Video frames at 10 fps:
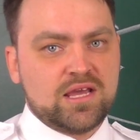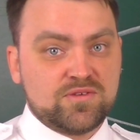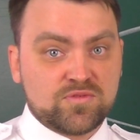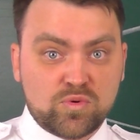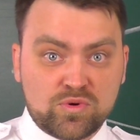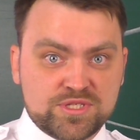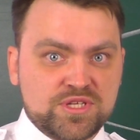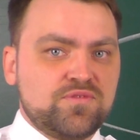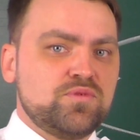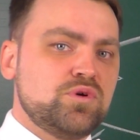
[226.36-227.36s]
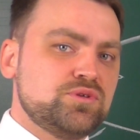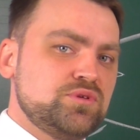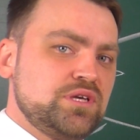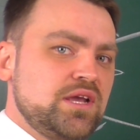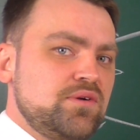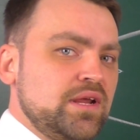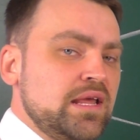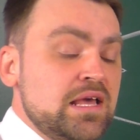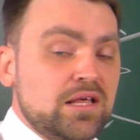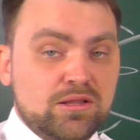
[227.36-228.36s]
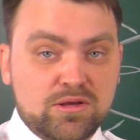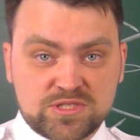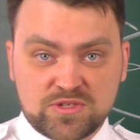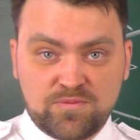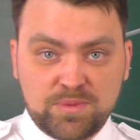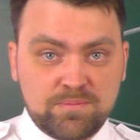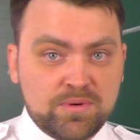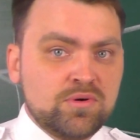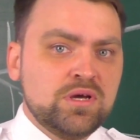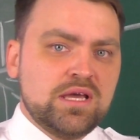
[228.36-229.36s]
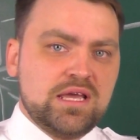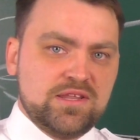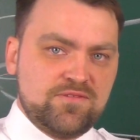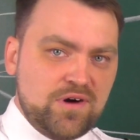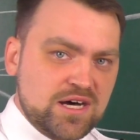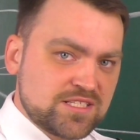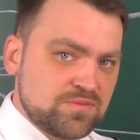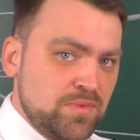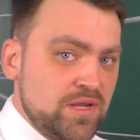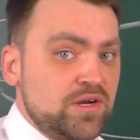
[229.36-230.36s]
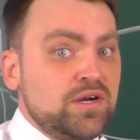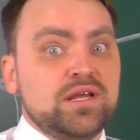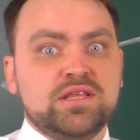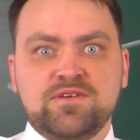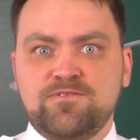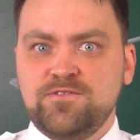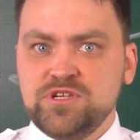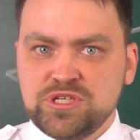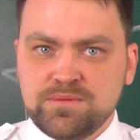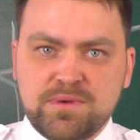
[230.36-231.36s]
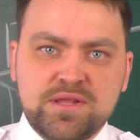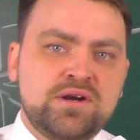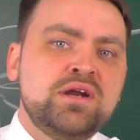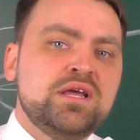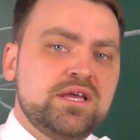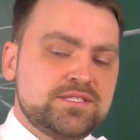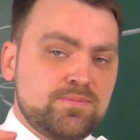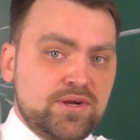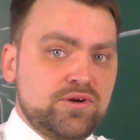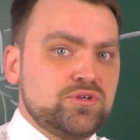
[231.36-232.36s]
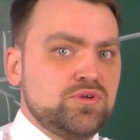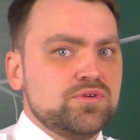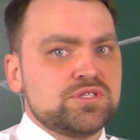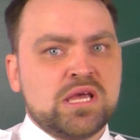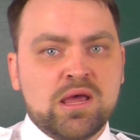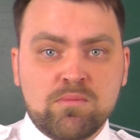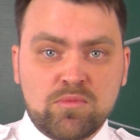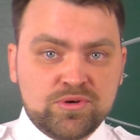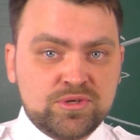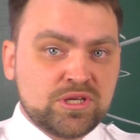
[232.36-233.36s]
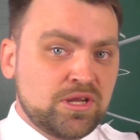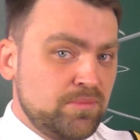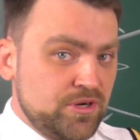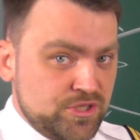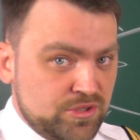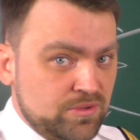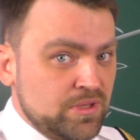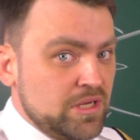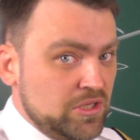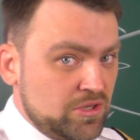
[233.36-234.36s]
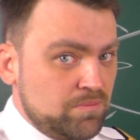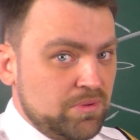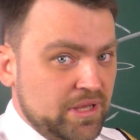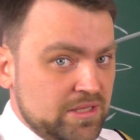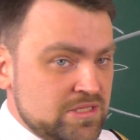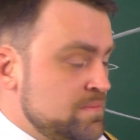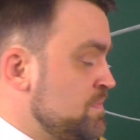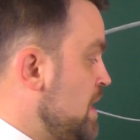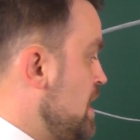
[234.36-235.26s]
And of course, if you want to carry lots of people in a fast manner, in an efficient manner, it's better to use motor commercial airplanes.